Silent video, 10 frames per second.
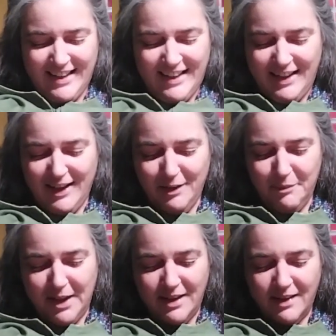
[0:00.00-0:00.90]
It
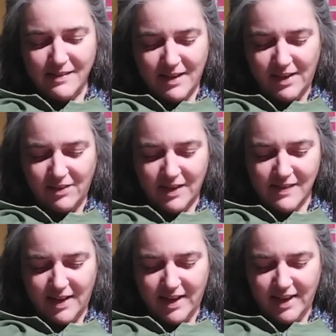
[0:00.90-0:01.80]
may not sound
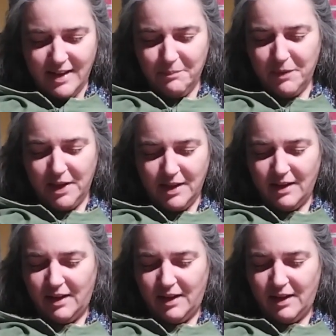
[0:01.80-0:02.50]
exciting, but